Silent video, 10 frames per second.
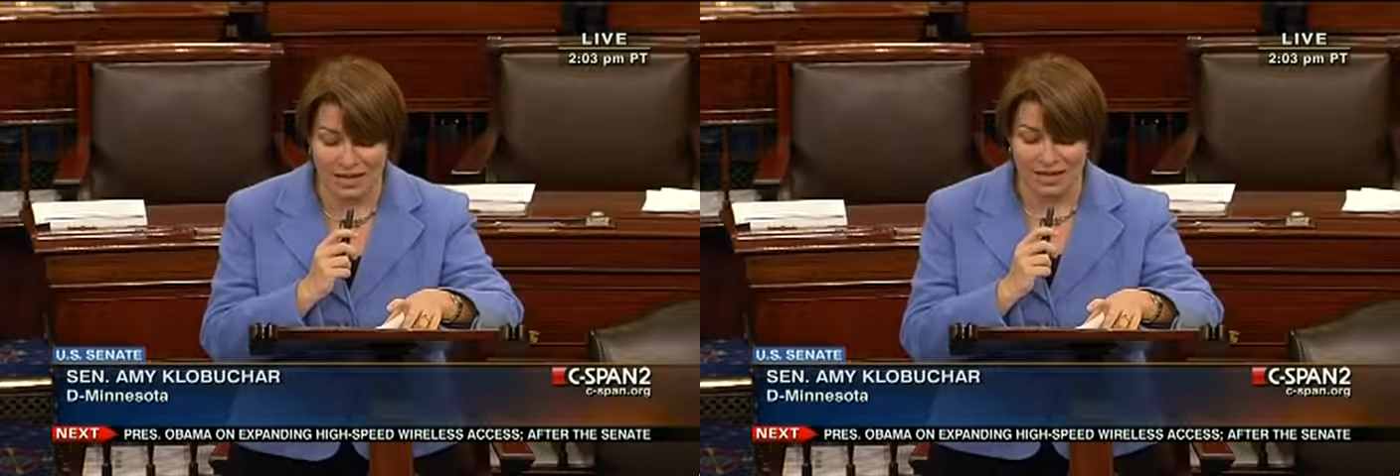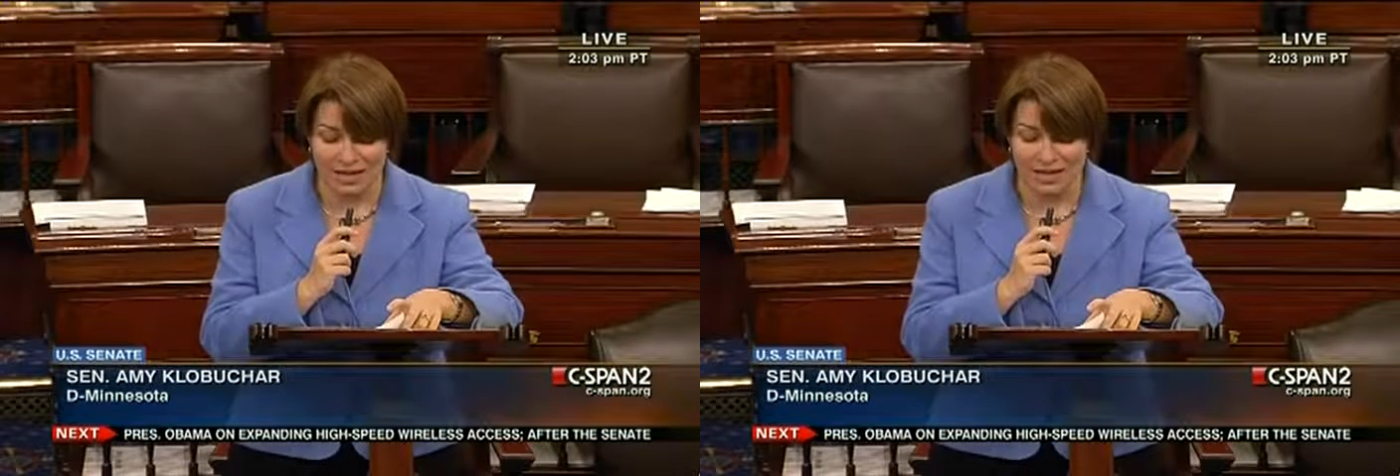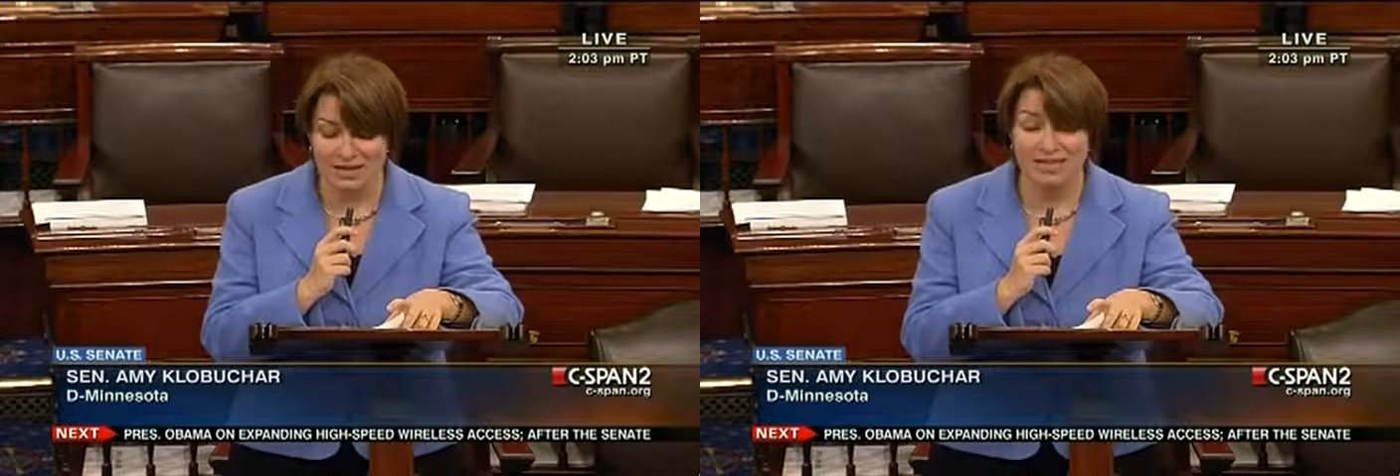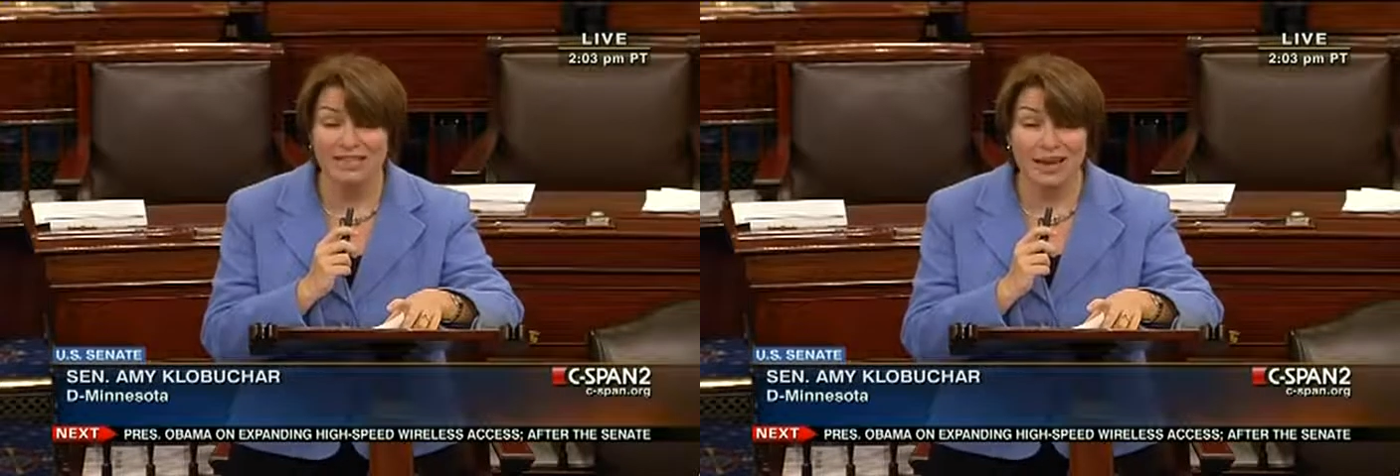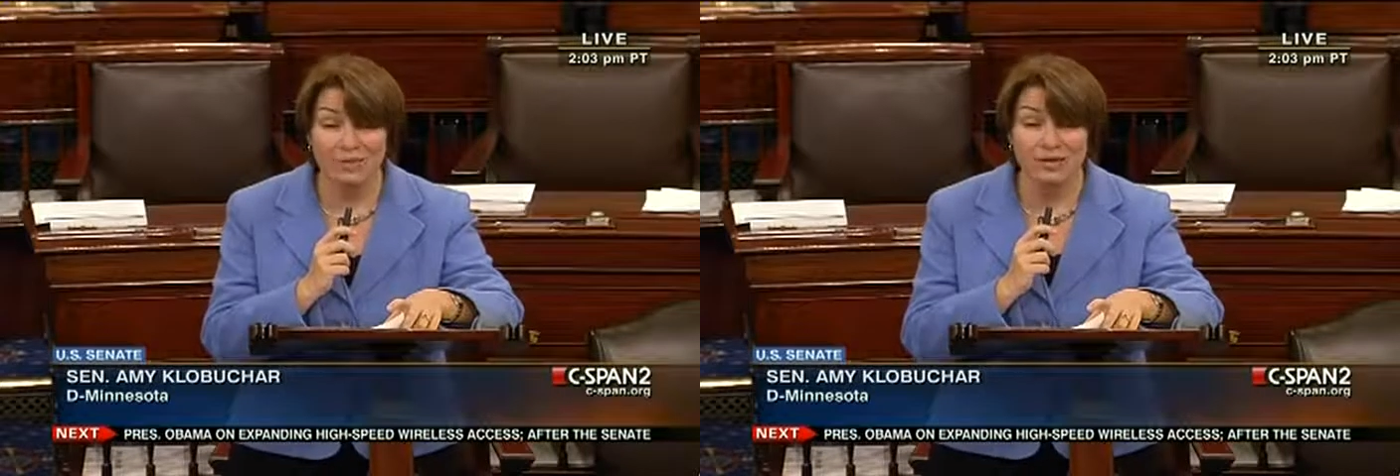that any
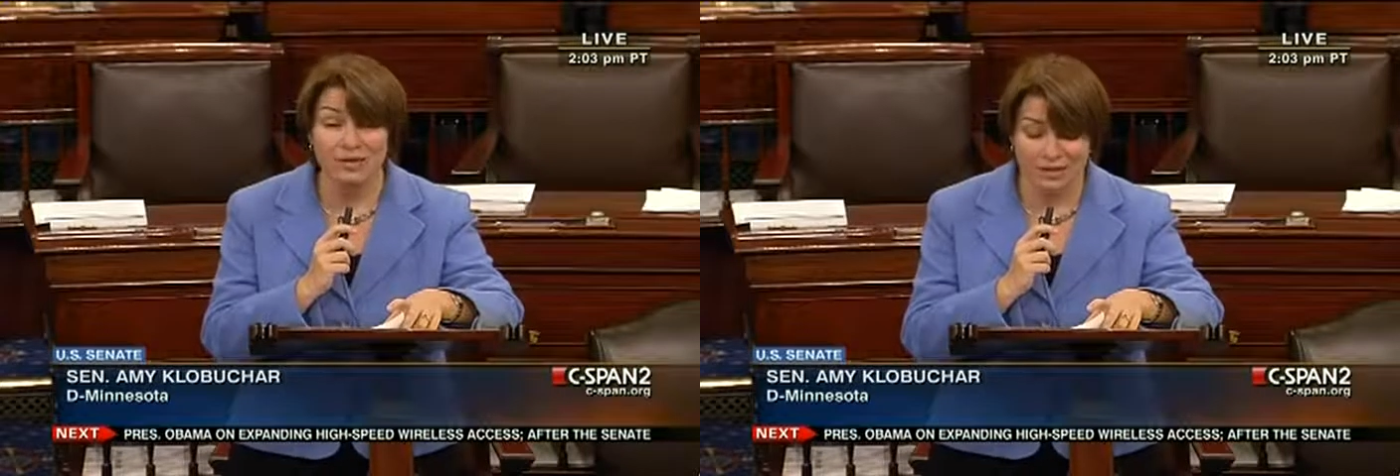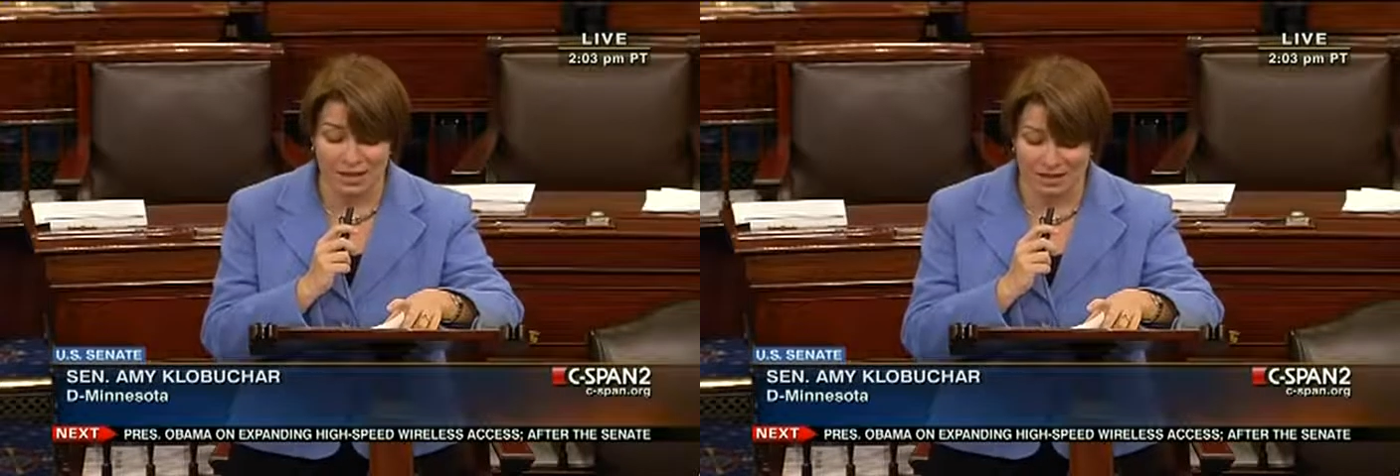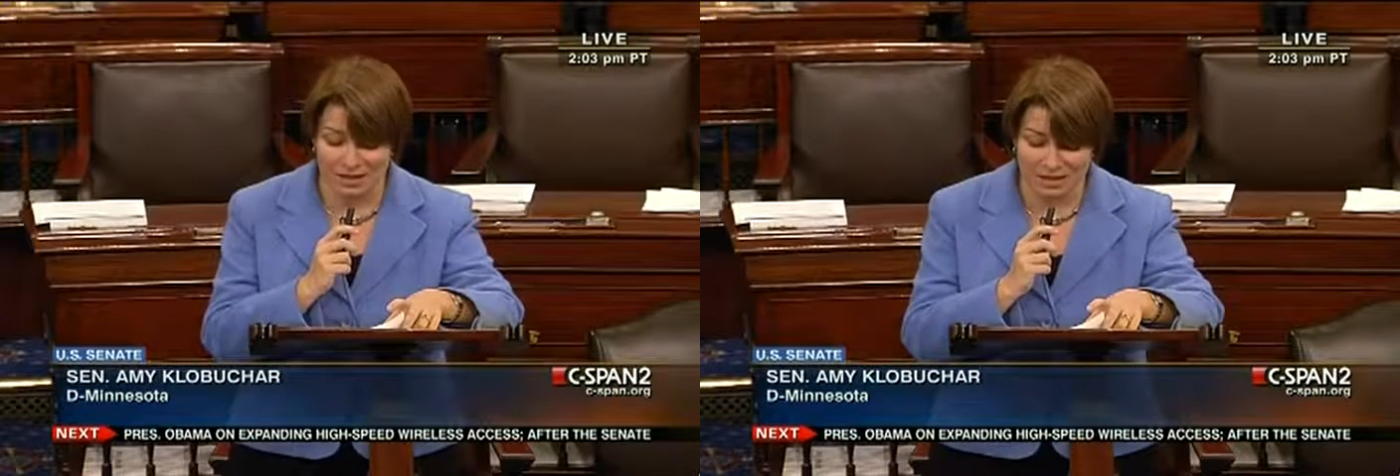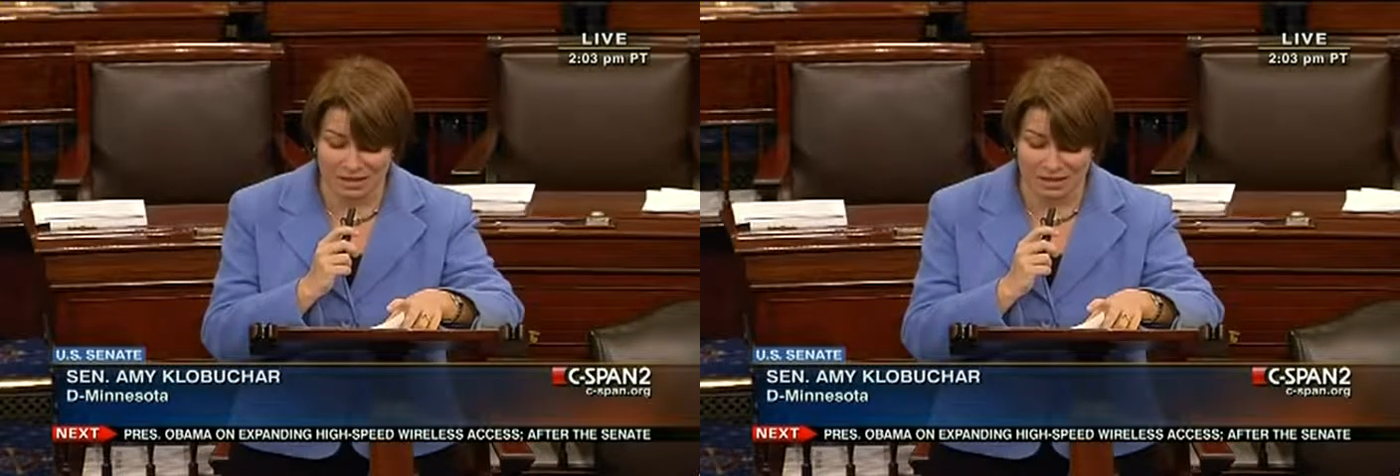statements related to the